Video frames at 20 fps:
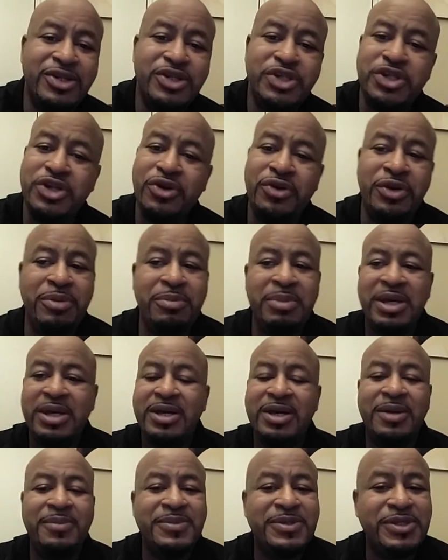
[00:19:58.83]
the journey
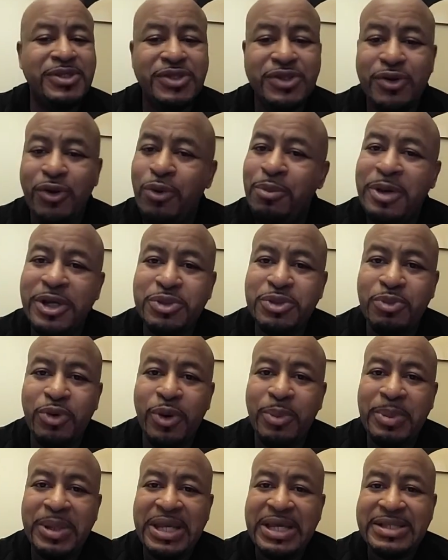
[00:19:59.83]
becomes so much
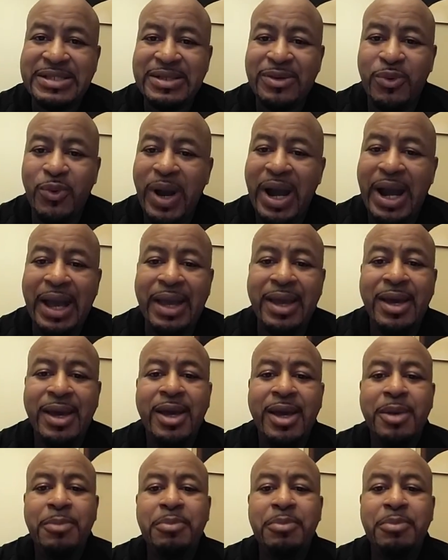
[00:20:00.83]
more pleasant. Why?